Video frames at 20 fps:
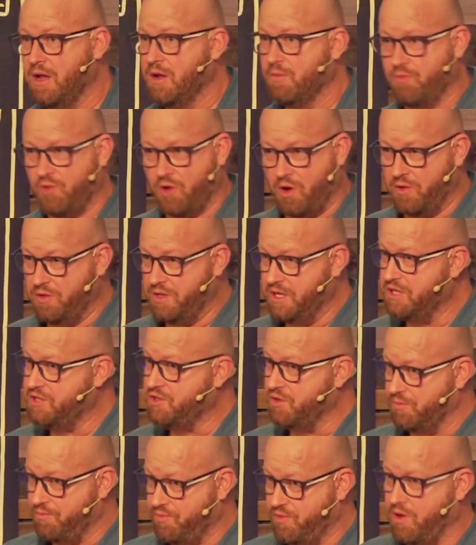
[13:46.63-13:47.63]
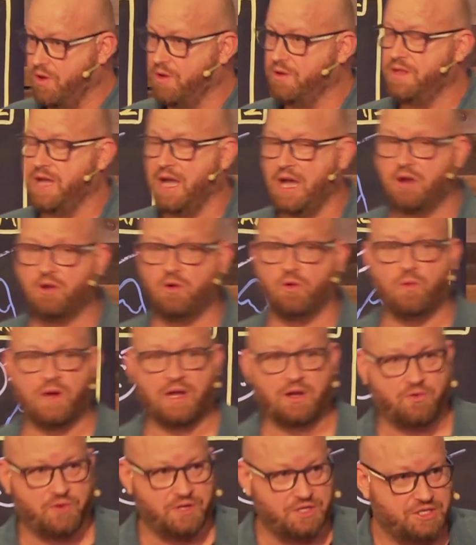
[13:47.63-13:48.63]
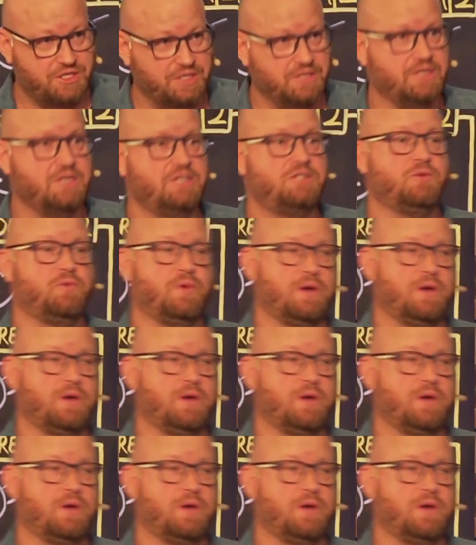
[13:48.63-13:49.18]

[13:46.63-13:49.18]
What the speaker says: pro this or pro that, or we're Christian this or we're